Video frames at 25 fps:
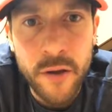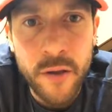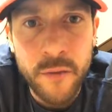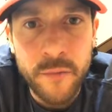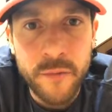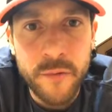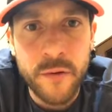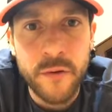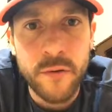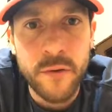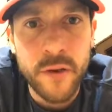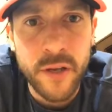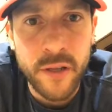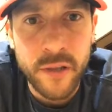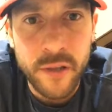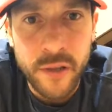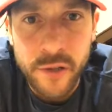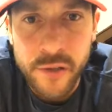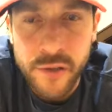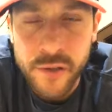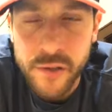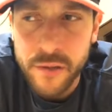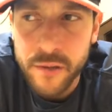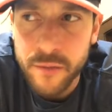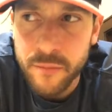if you're
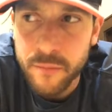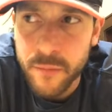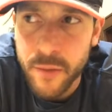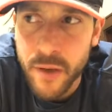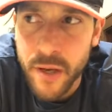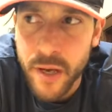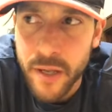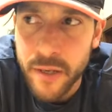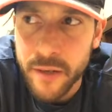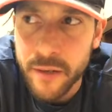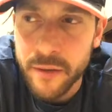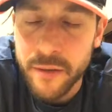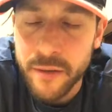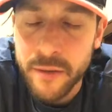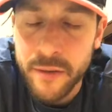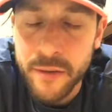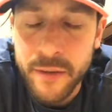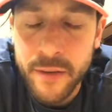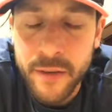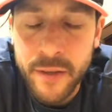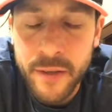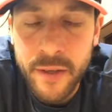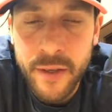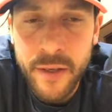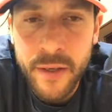English, but
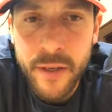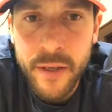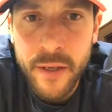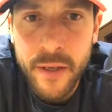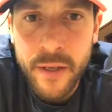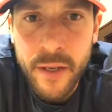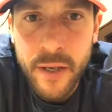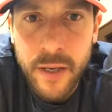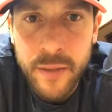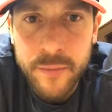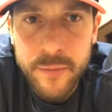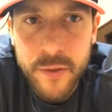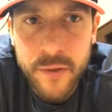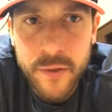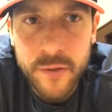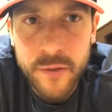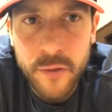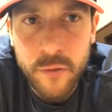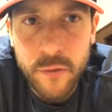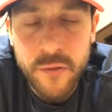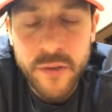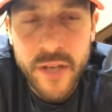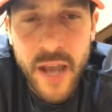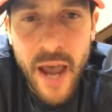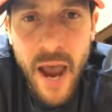just
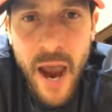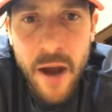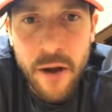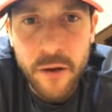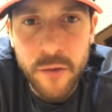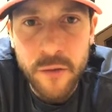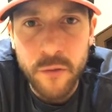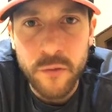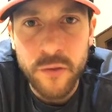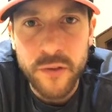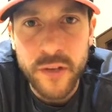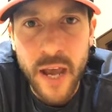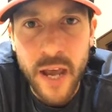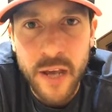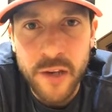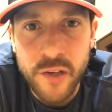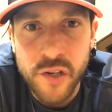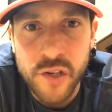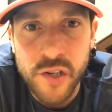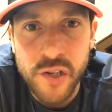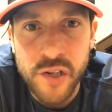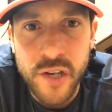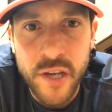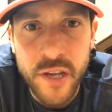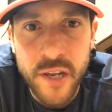so tired of those guys
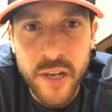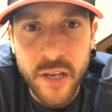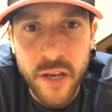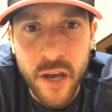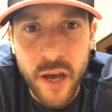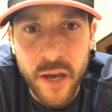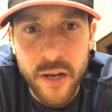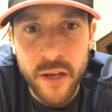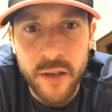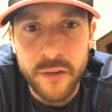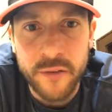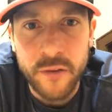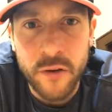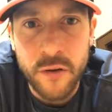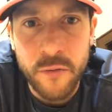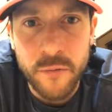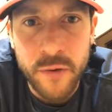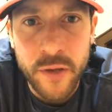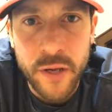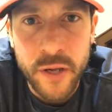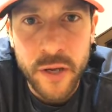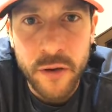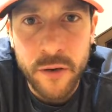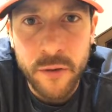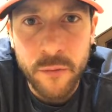shitting on us over
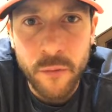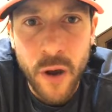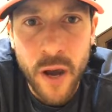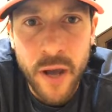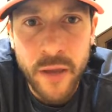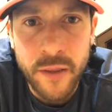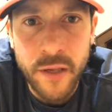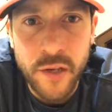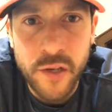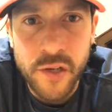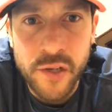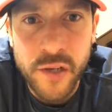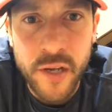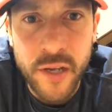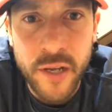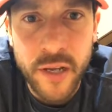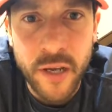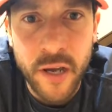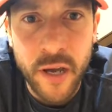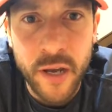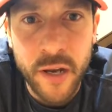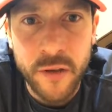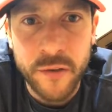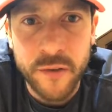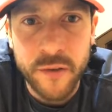here. Why are they shitting
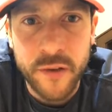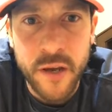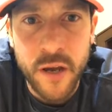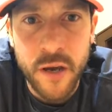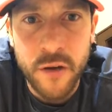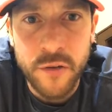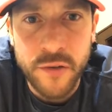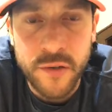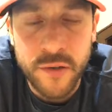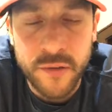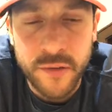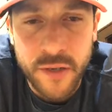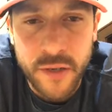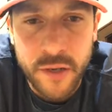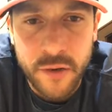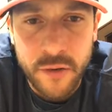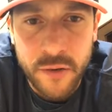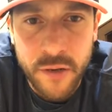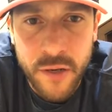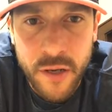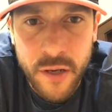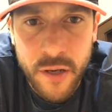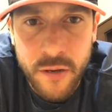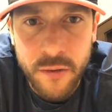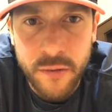on us coaches here, you
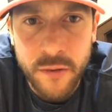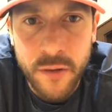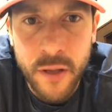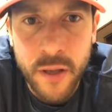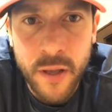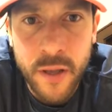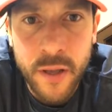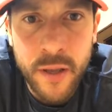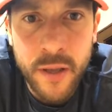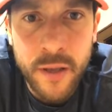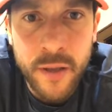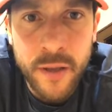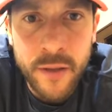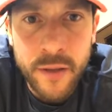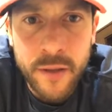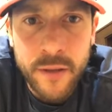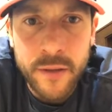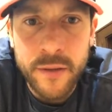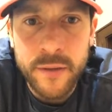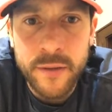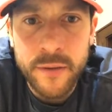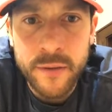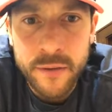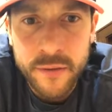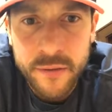know?
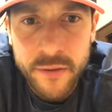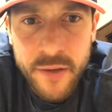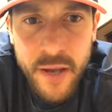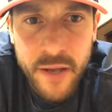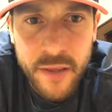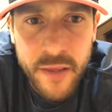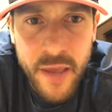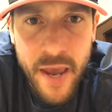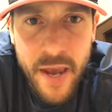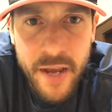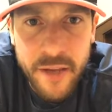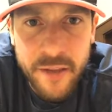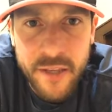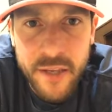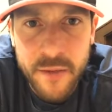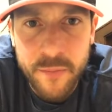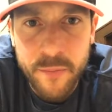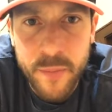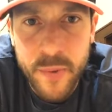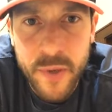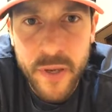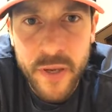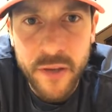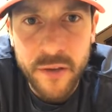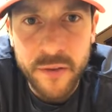saying
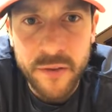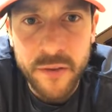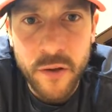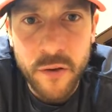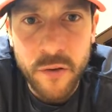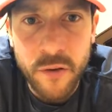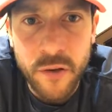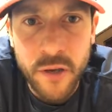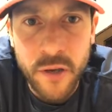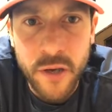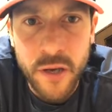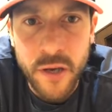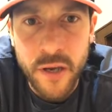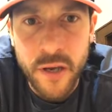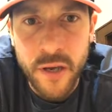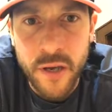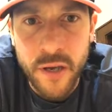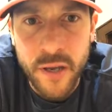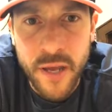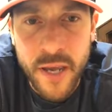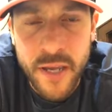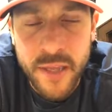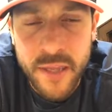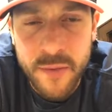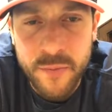ATP is no good,
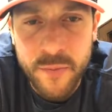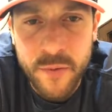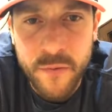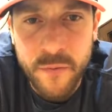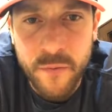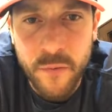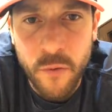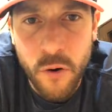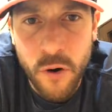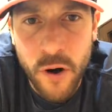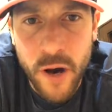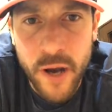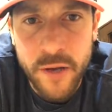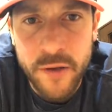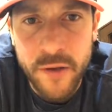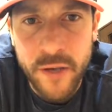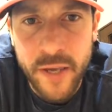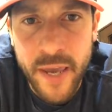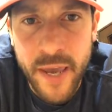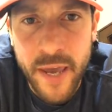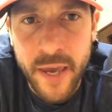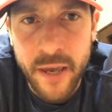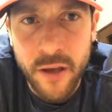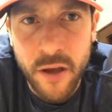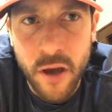ATP forehand, you
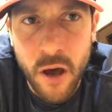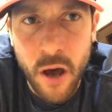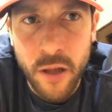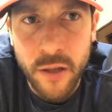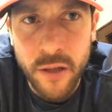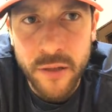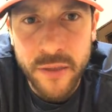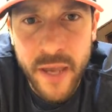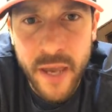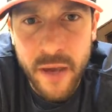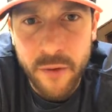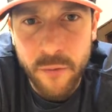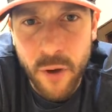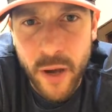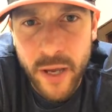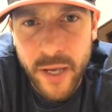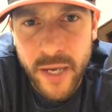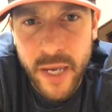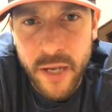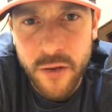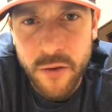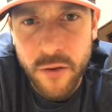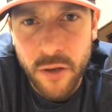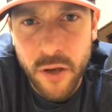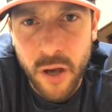can't call it that. Why
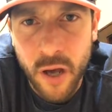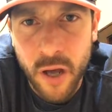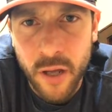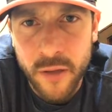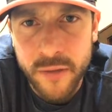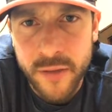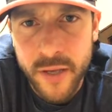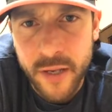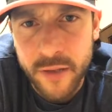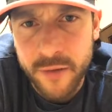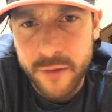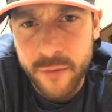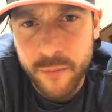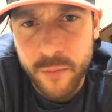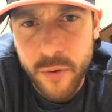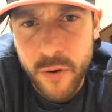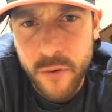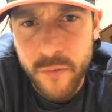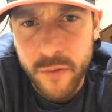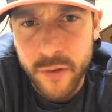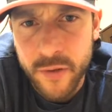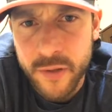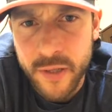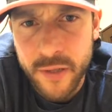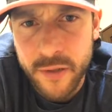can't you call it that? It's a
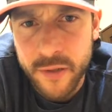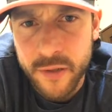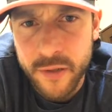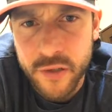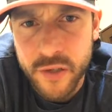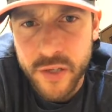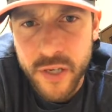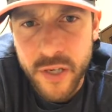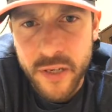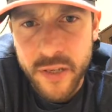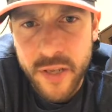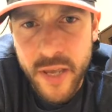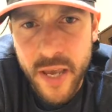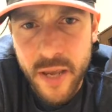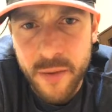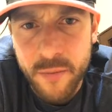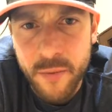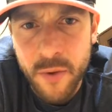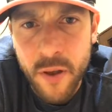perfectly legit name.